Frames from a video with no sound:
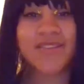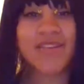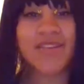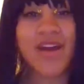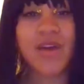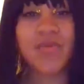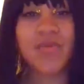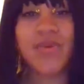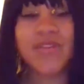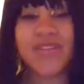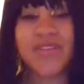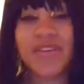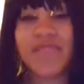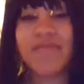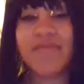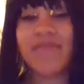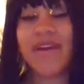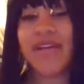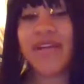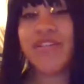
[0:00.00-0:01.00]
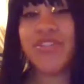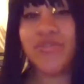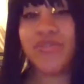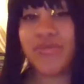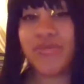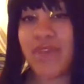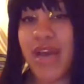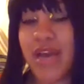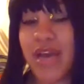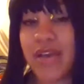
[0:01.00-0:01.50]
So I want to invite
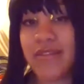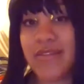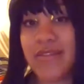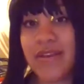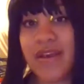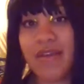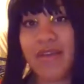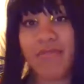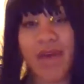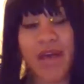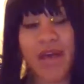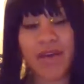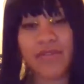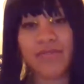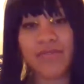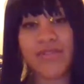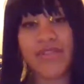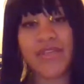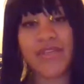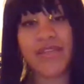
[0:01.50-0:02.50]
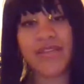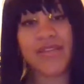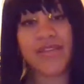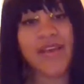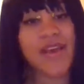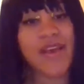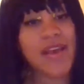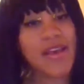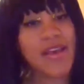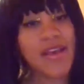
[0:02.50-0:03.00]
you guys to come out
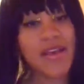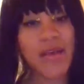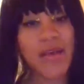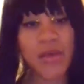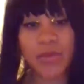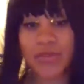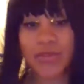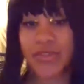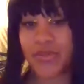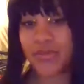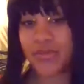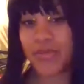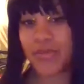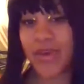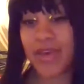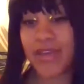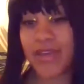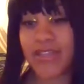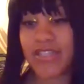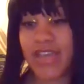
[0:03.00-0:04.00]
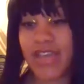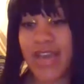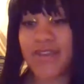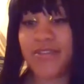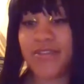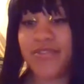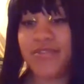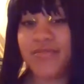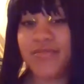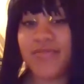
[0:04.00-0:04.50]
and come to my
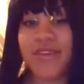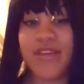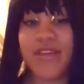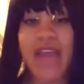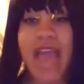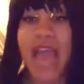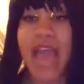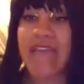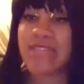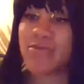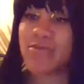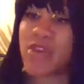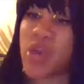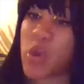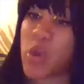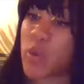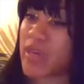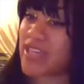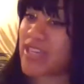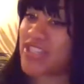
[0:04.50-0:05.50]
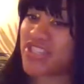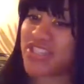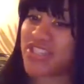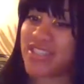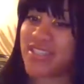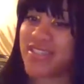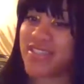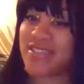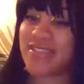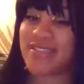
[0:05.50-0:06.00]
channel and ask me
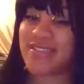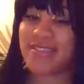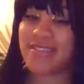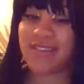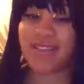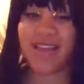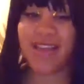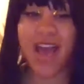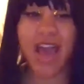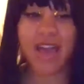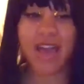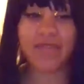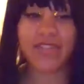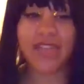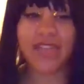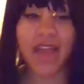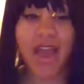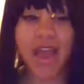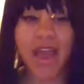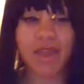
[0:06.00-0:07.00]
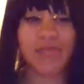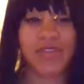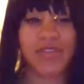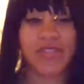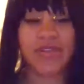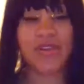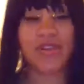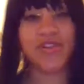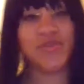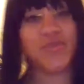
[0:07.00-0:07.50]
questions, live chat. I'm going to
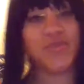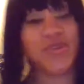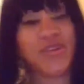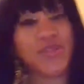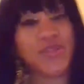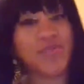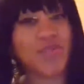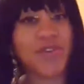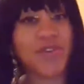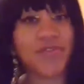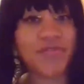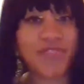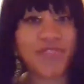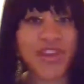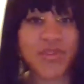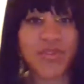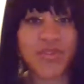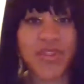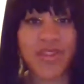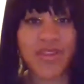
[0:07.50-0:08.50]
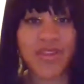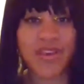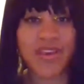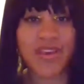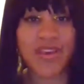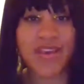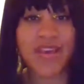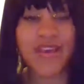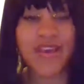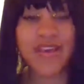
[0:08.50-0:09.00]
start doing this more
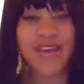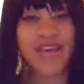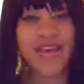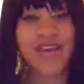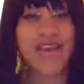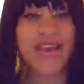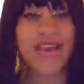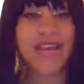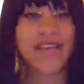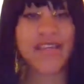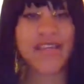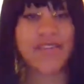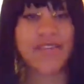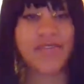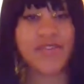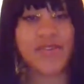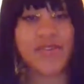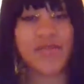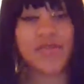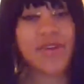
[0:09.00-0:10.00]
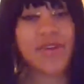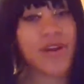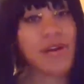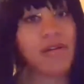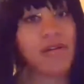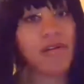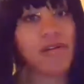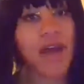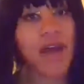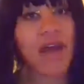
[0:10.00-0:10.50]
frequently. And if you don't
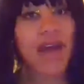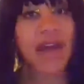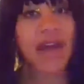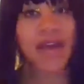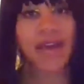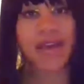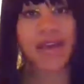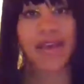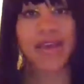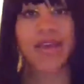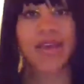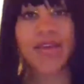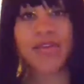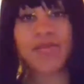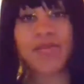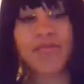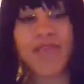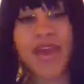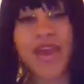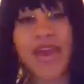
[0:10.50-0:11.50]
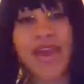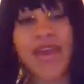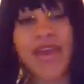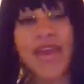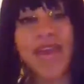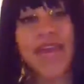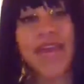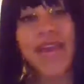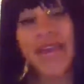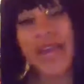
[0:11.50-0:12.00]
know, I am
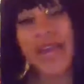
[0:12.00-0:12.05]
a